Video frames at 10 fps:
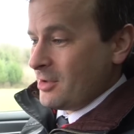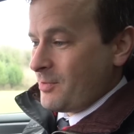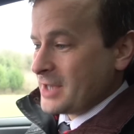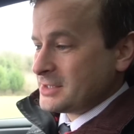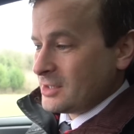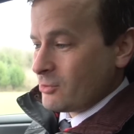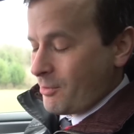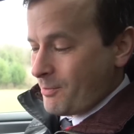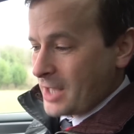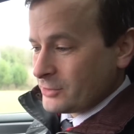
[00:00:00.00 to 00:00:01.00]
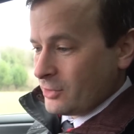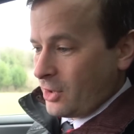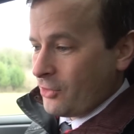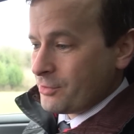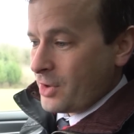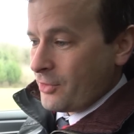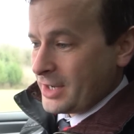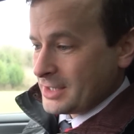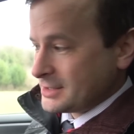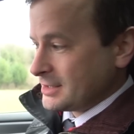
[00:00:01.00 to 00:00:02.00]
Basically, what battery hold
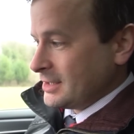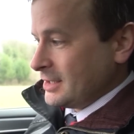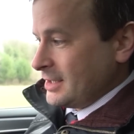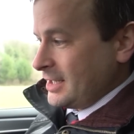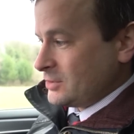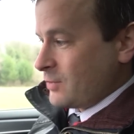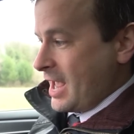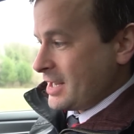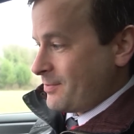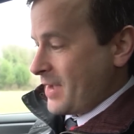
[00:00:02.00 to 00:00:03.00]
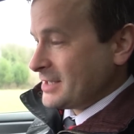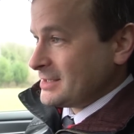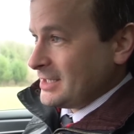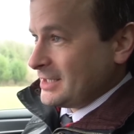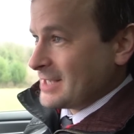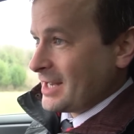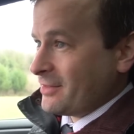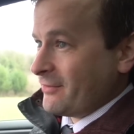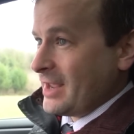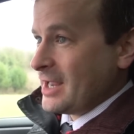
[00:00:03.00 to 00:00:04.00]
mode is where you're
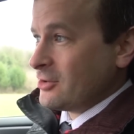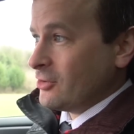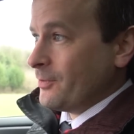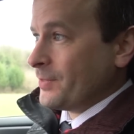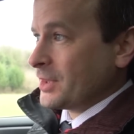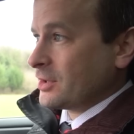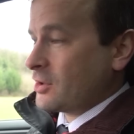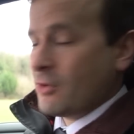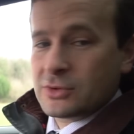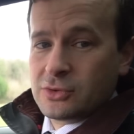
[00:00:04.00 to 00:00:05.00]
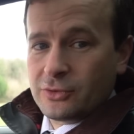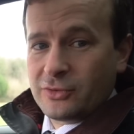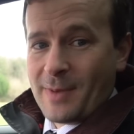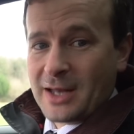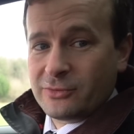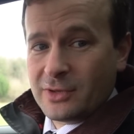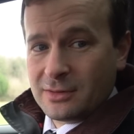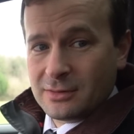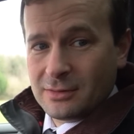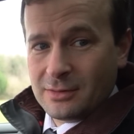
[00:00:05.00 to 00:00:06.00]
telling the vehicle, don't touch the
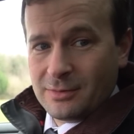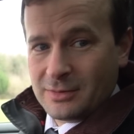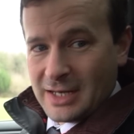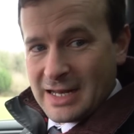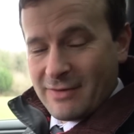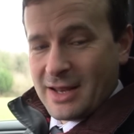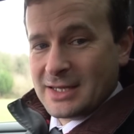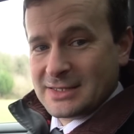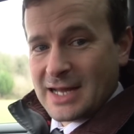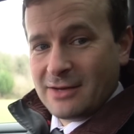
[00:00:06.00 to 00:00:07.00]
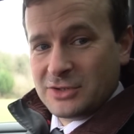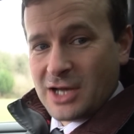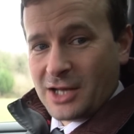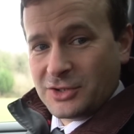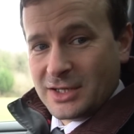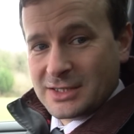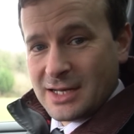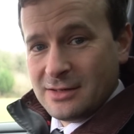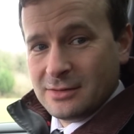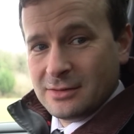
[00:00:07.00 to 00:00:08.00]
battery, leave it in the state of charge that it's
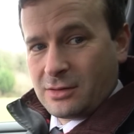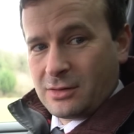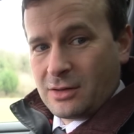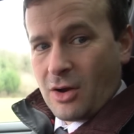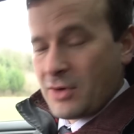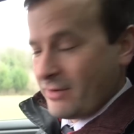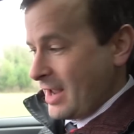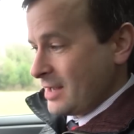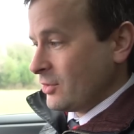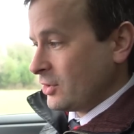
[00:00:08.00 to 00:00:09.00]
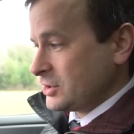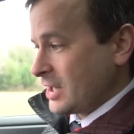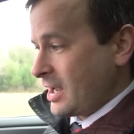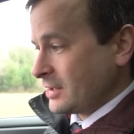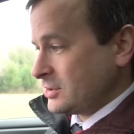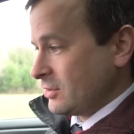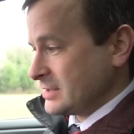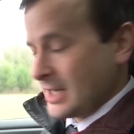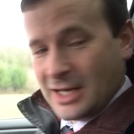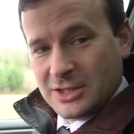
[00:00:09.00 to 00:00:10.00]
in, don't give it any more charge,
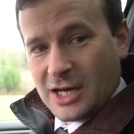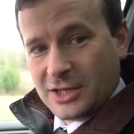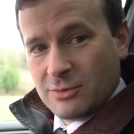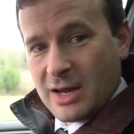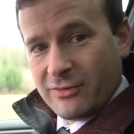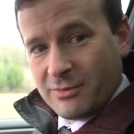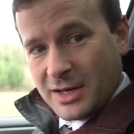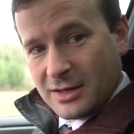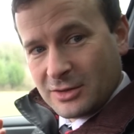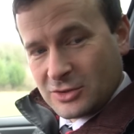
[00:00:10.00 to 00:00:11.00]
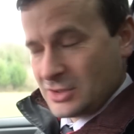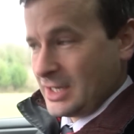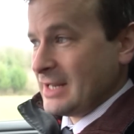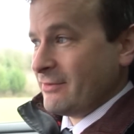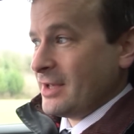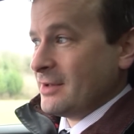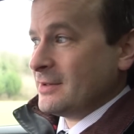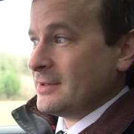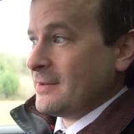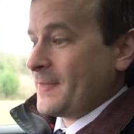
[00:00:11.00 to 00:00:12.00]
don't take any charge away from it, just leave
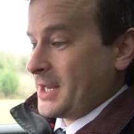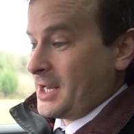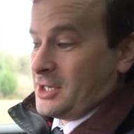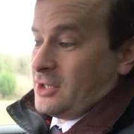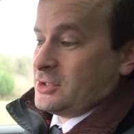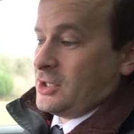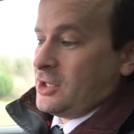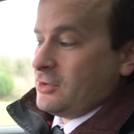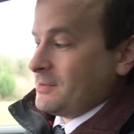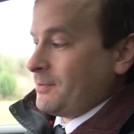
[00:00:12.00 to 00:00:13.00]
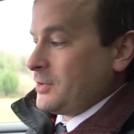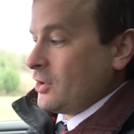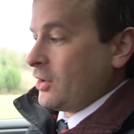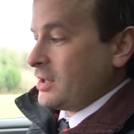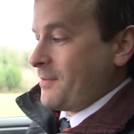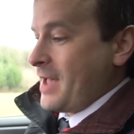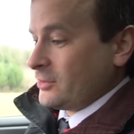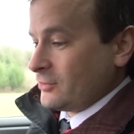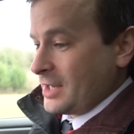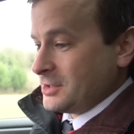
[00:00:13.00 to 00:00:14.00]
it. And you're using purely the
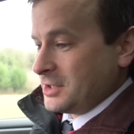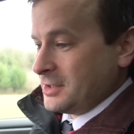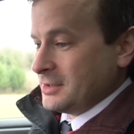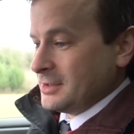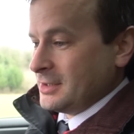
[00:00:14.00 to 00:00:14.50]
petrol engine.